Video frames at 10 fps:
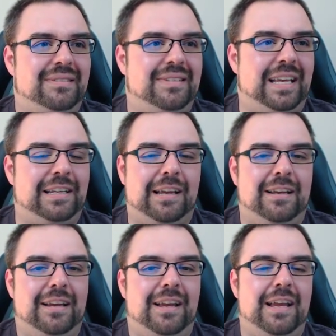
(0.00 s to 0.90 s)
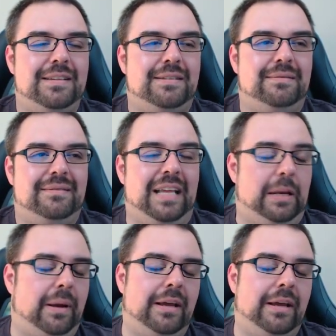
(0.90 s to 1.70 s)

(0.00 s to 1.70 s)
Like, it's anyway.